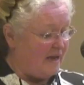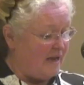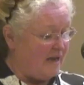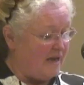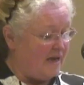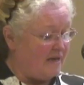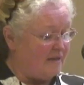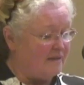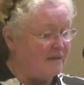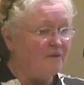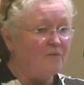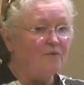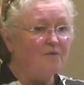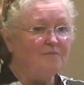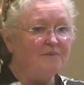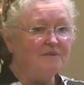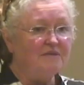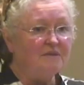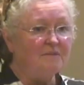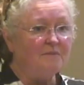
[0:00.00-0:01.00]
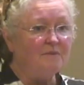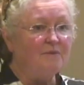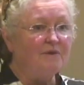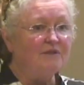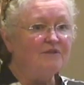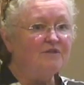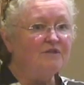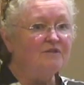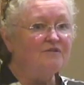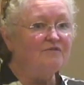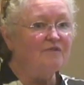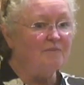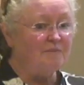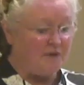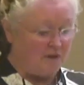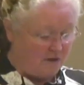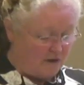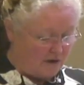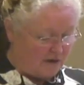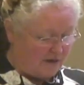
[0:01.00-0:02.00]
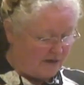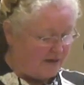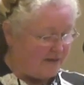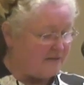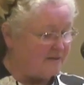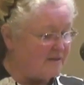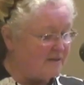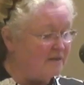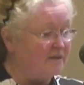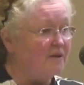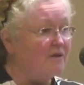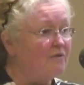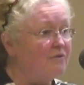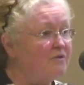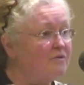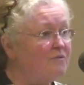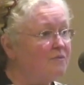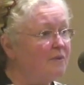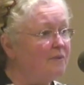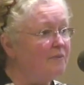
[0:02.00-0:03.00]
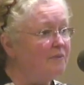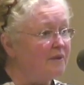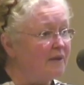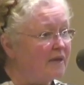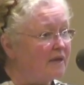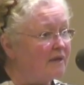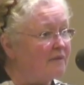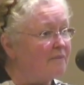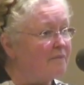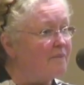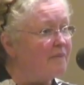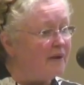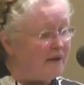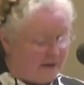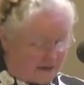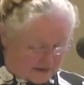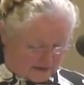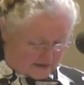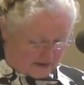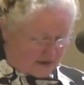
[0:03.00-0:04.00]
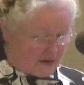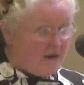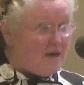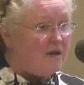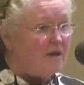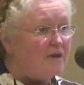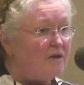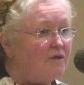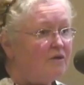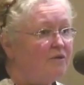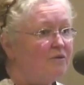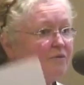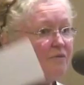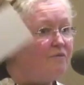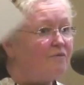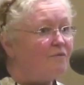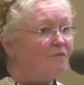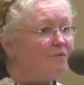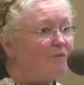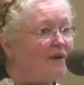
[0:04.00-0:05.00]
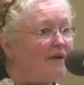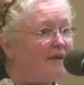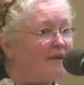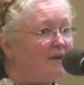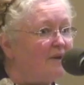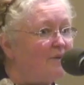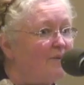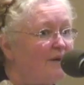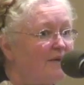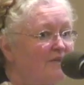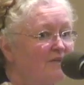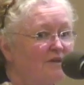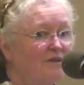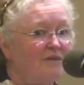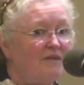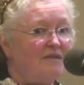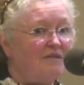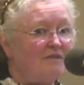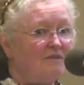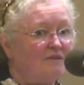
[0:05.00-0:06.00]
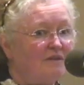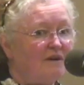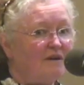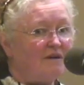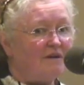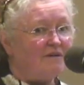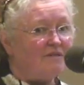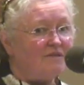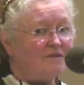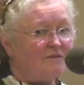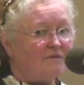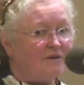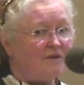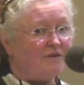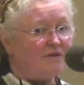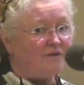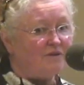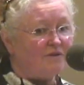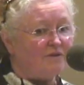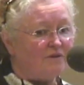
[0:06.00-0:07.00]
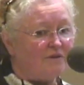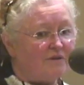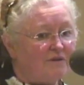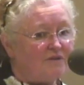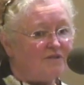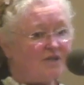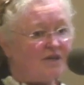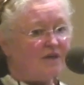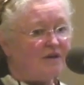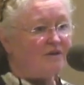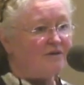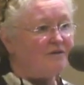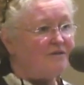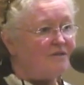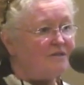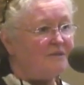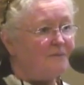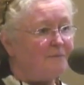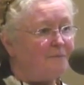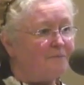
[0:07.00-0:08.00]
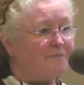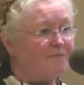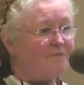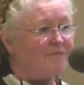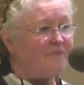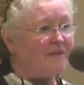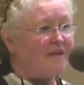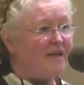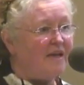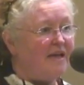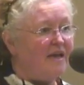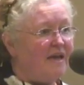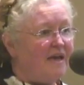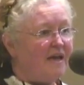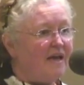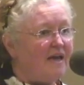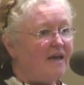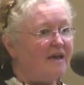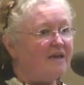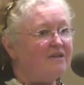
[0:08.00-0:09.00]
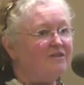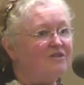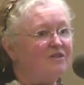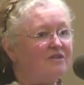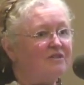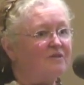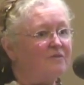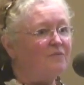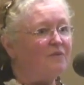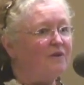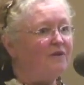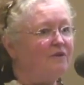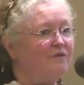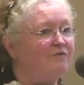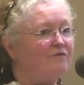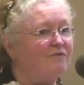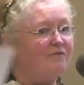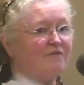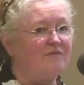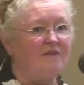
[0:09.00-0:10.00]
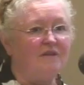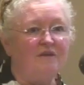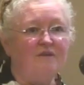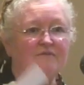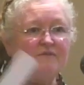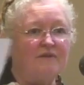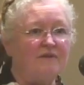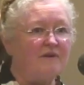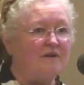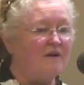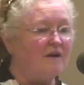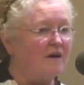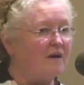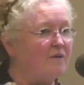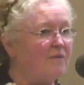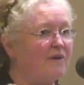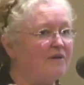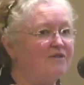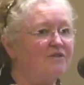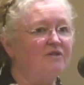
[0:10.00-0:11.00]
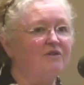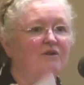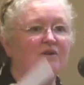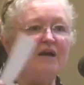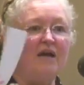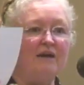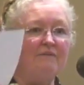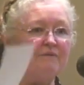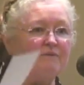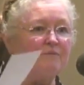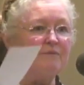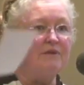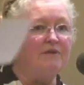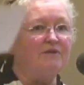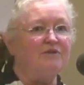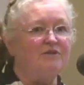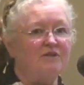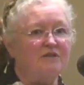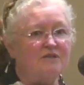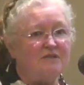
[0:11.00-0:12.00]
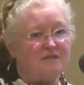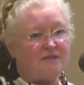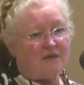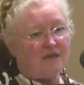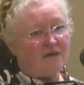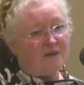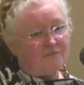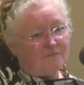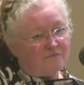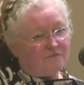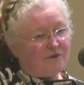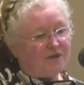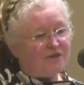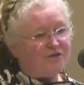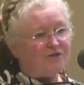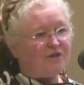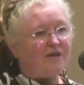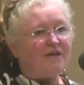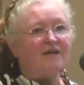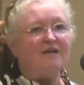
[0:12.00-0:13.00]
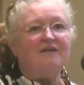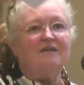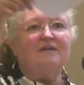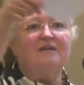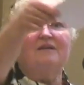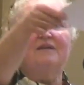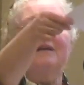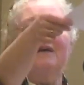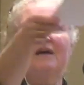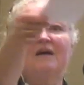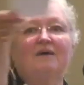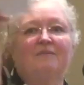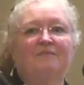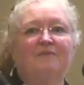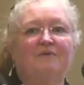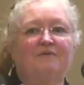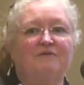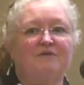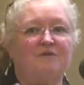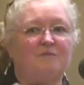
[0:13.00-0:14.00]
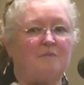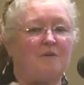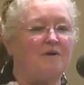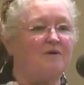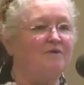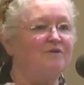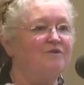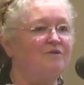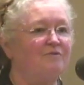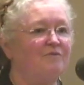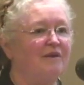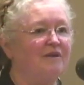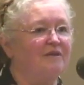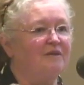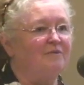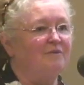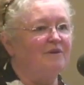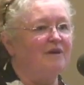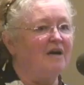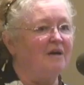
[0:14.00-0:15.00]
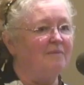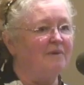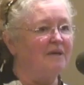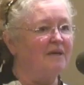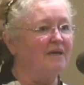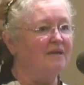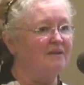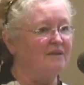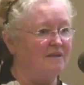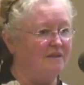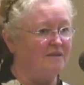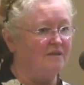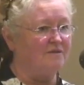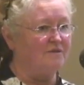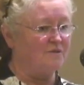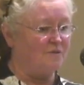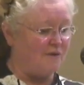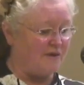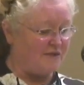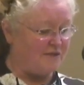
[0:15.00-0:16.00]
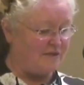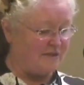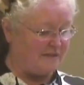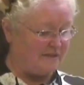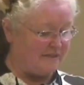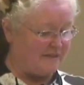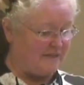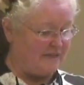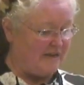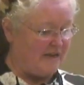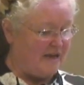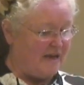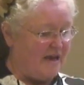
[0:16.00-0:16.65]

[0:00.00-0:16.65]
And there will be some questions from the audience, and those we will get by you writing a question on these little cards that are on your chairs. And just when you think of a, a question or have it written, just um, raise your hand, and um, there are spotters around that will come and get those questions.